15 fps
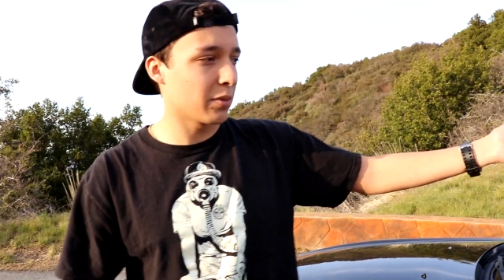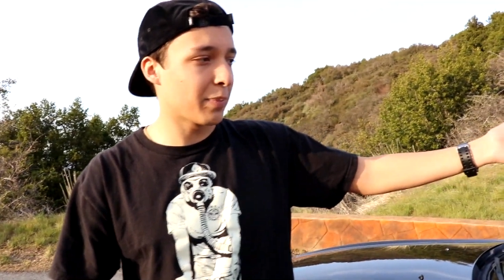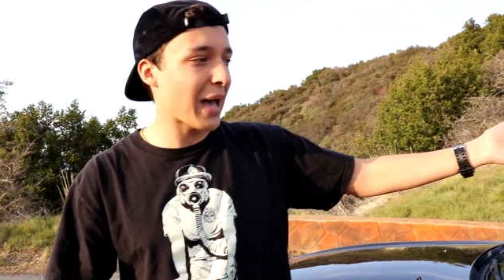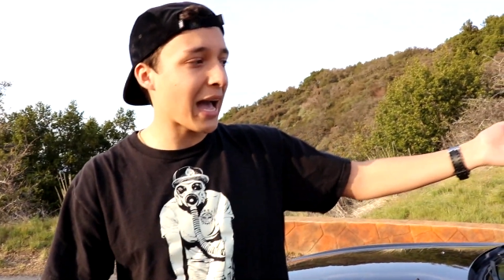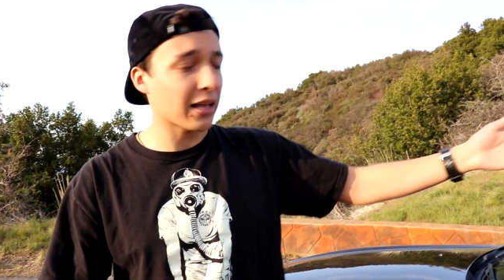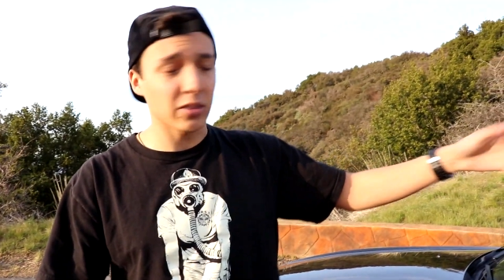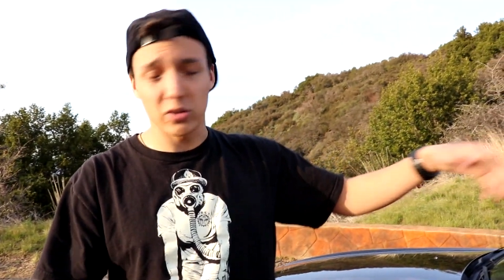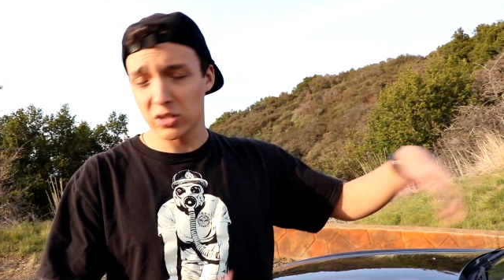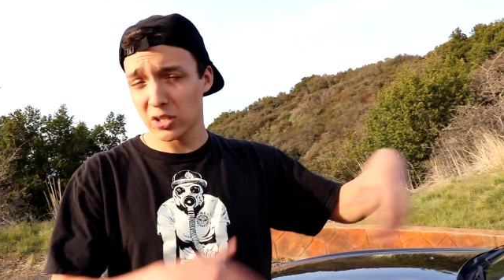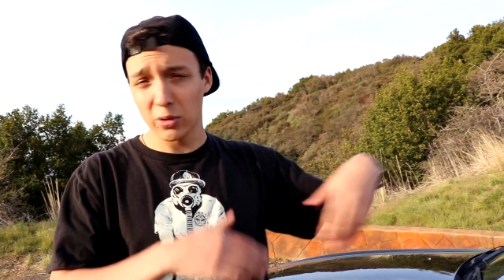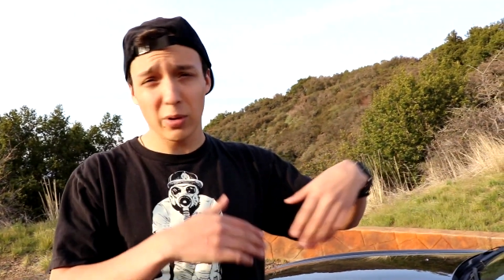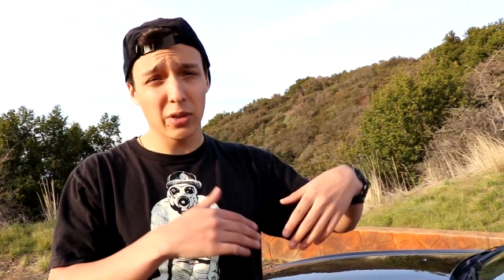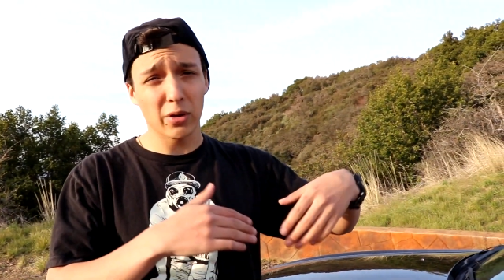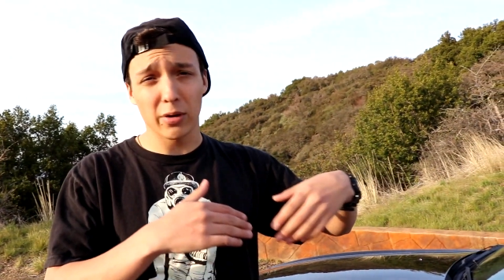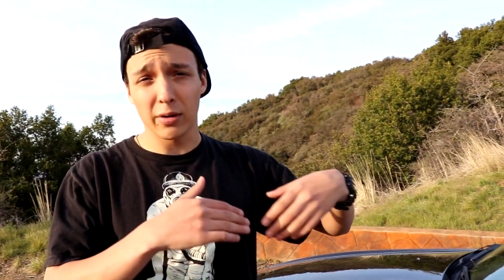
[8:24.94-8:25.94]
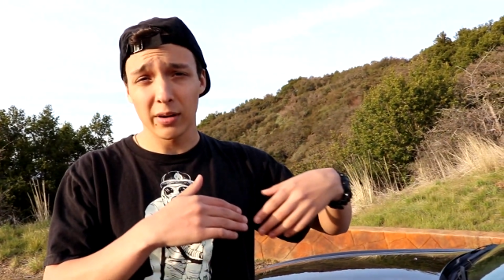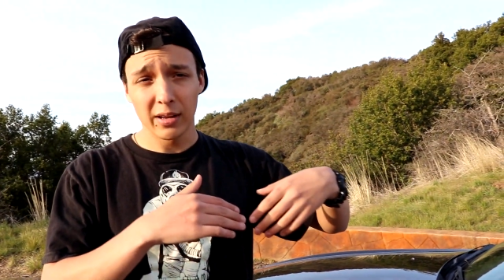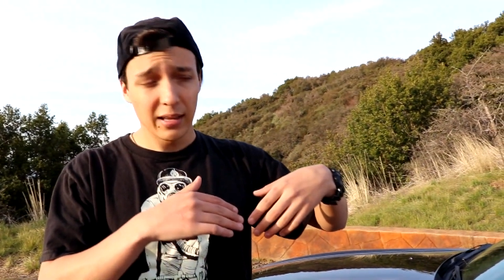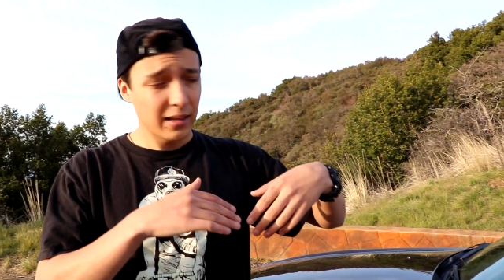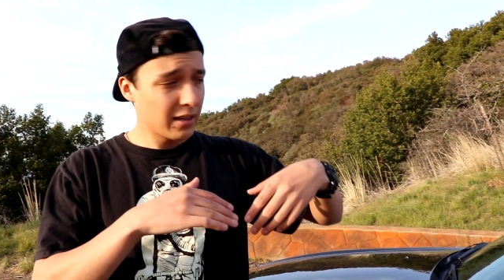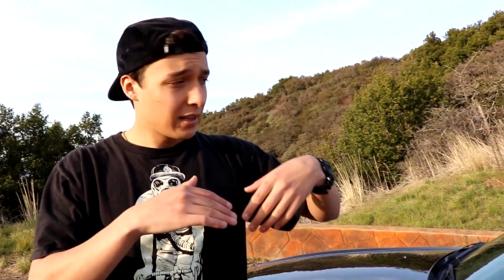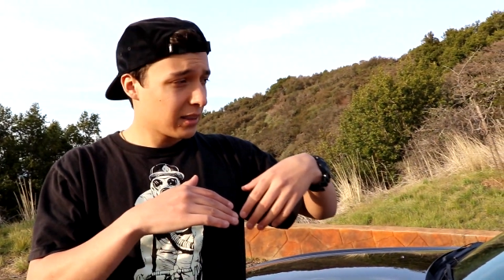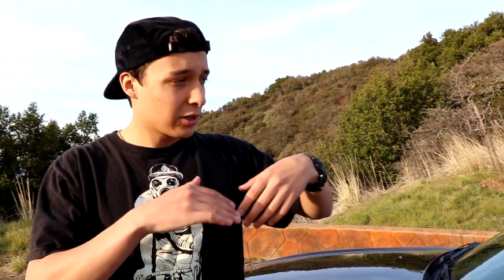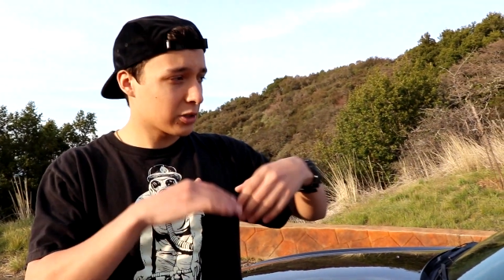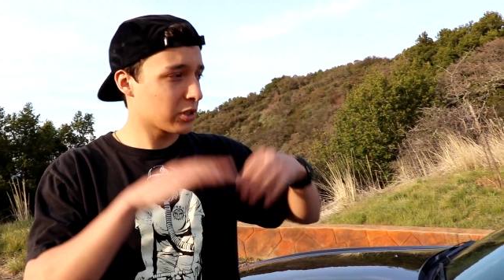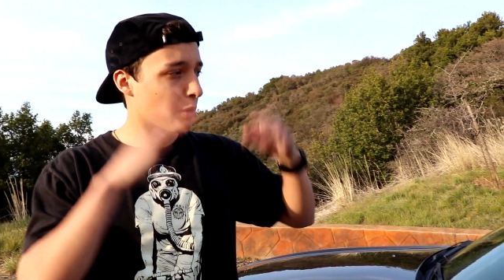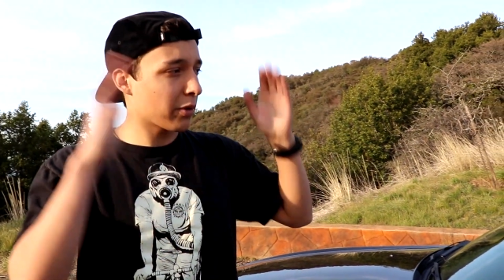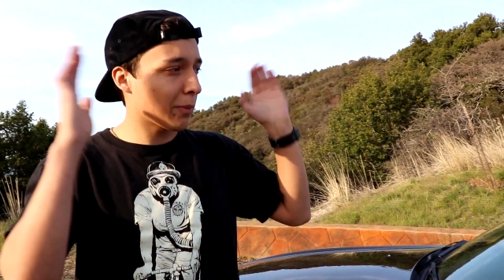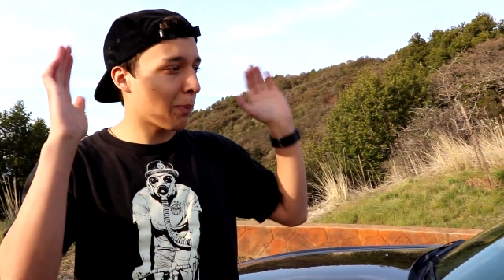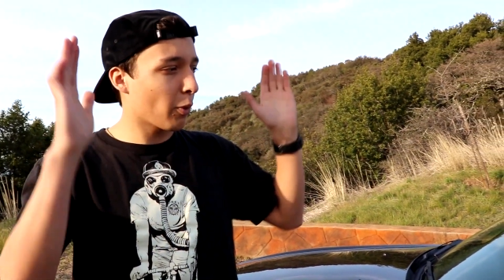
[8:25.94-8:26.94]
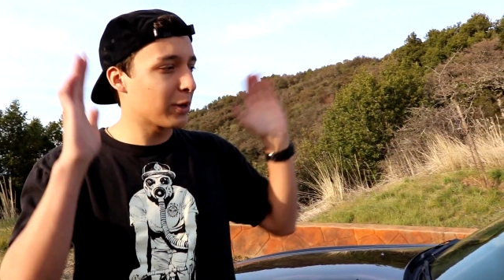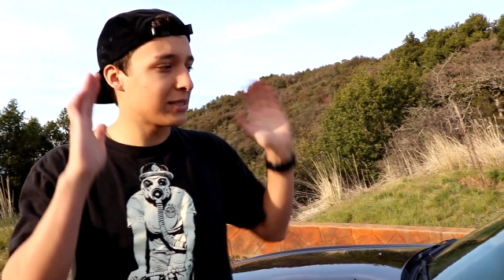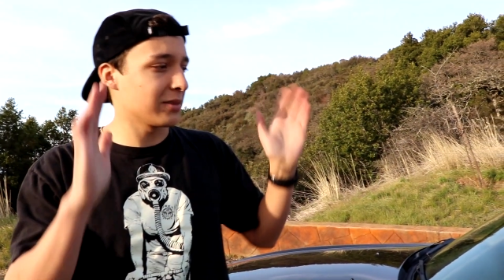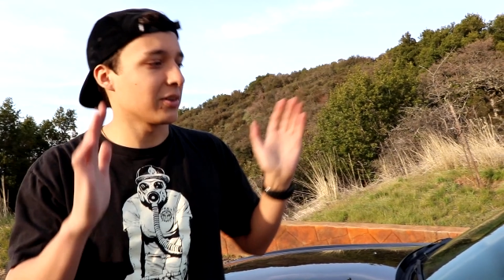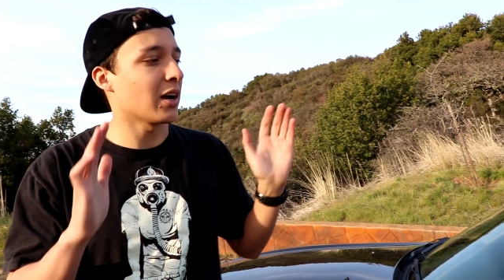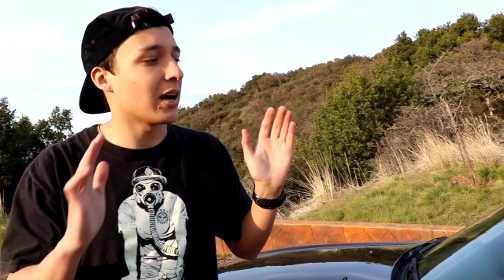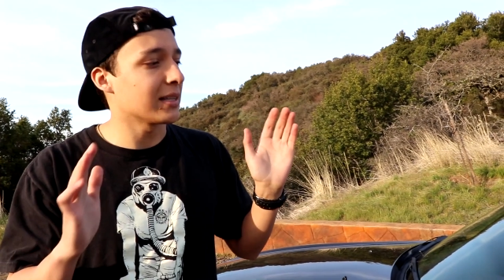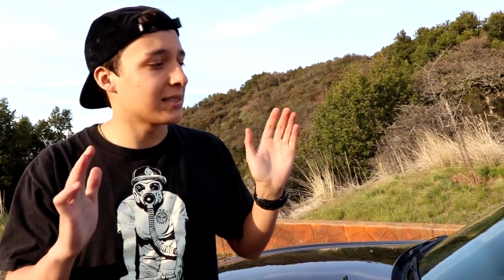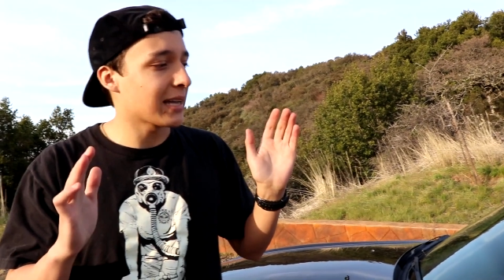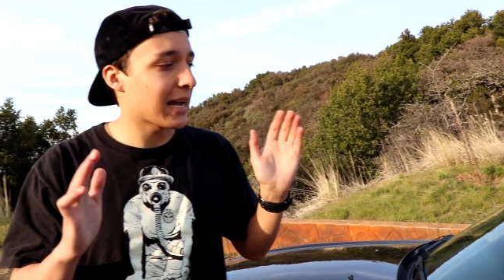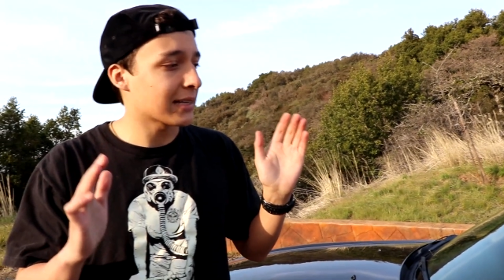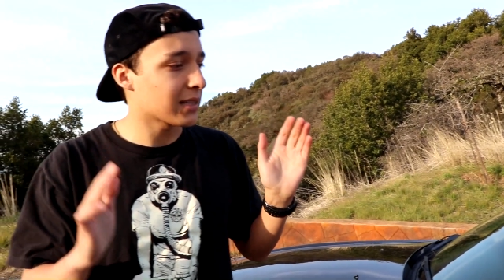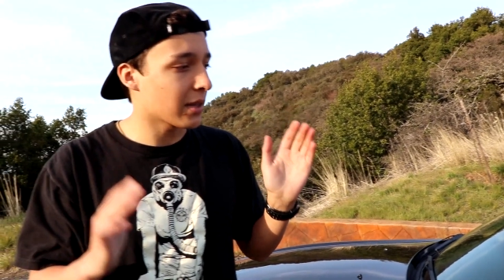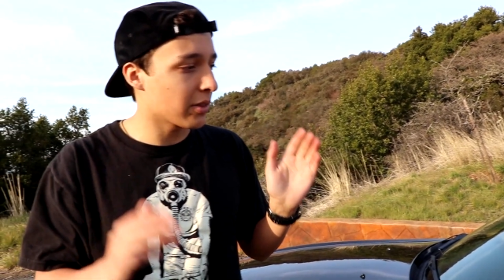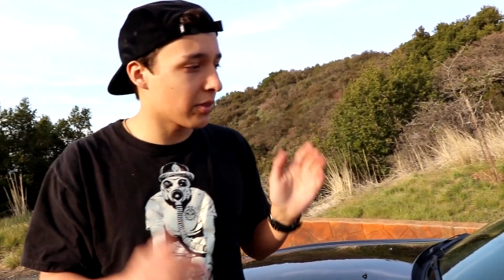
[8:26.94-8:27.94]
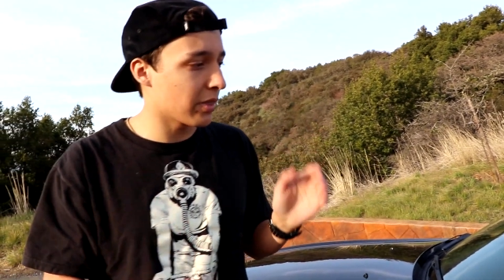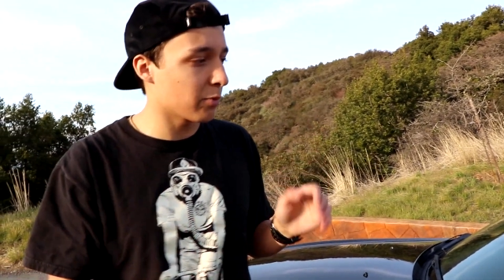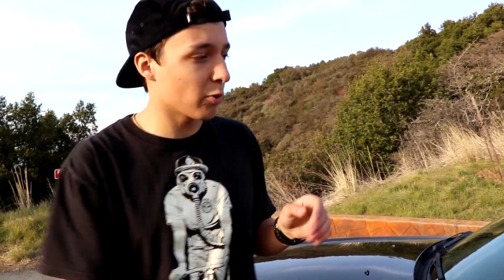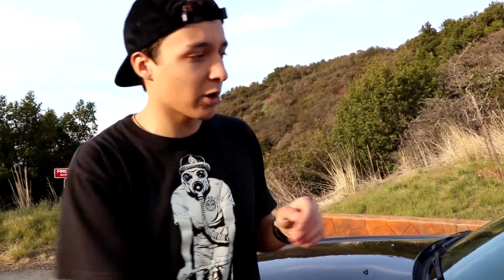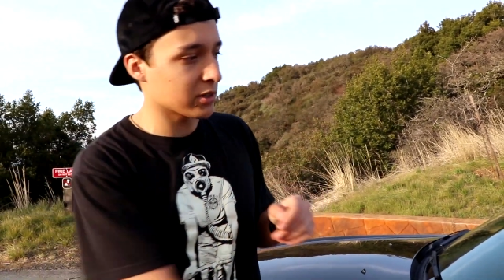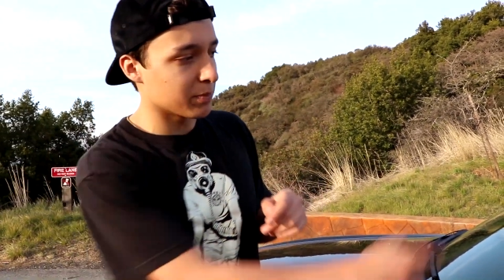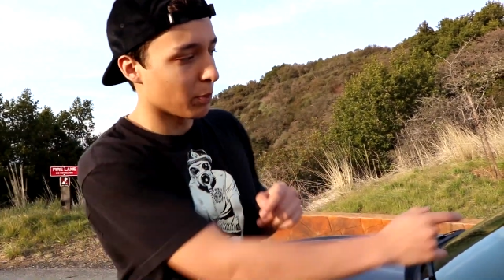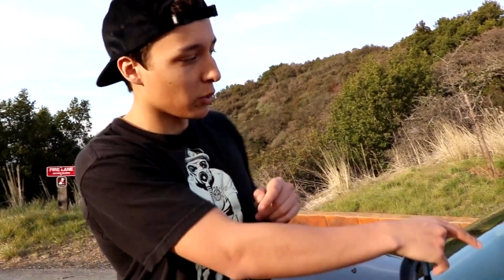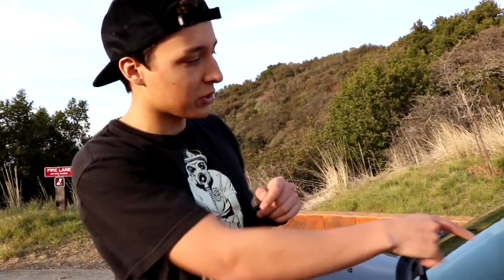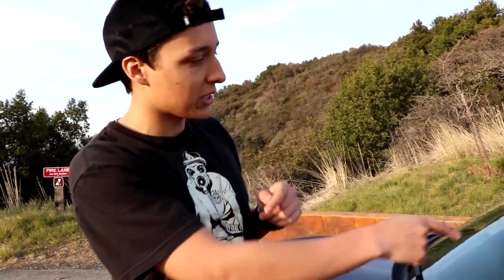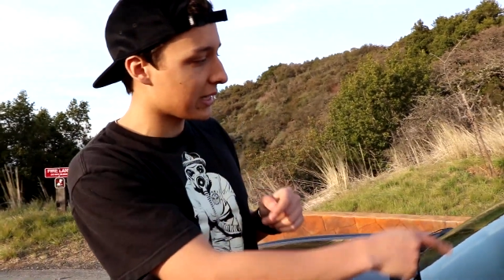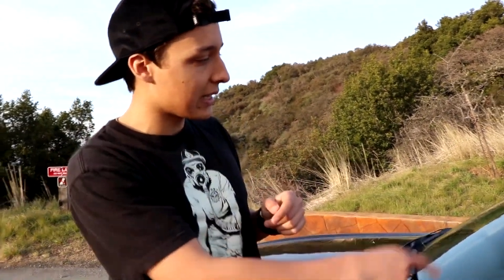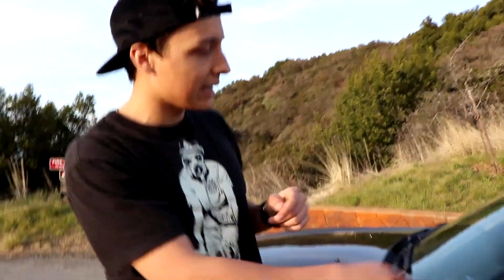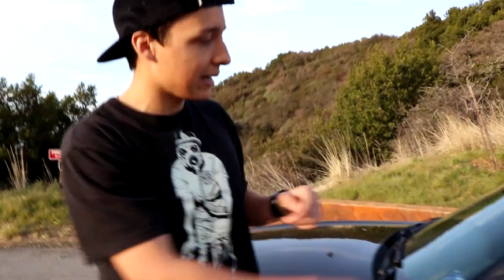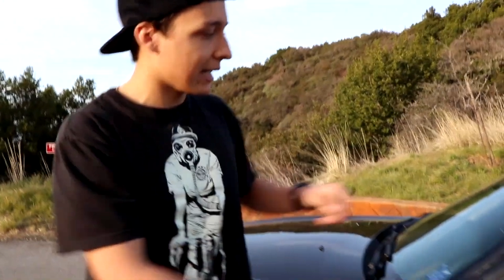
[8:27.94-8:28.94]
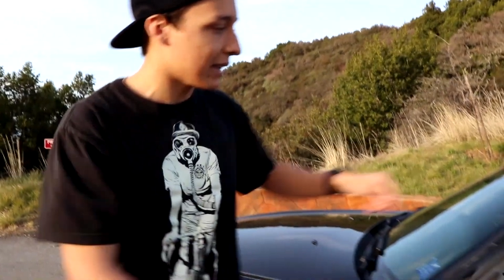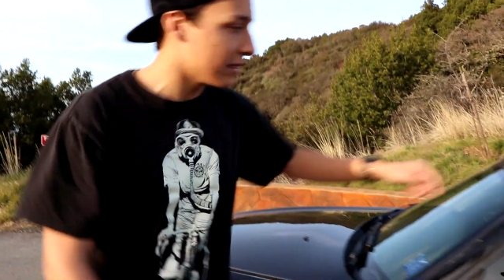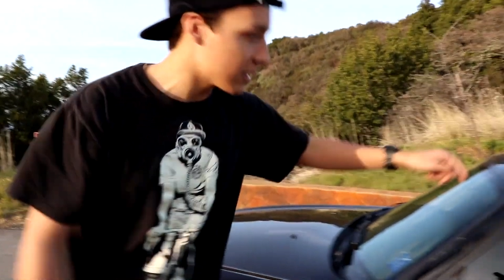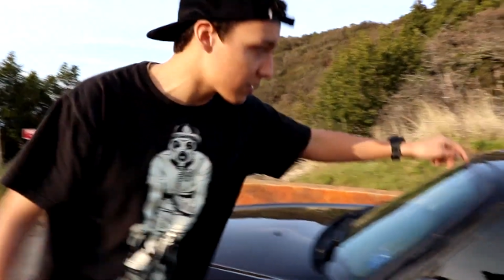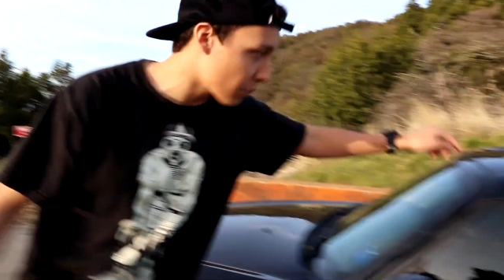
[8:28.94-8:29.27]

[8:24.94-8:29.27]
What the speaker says: in the back. There's no other points of contact other than where it's bolted in and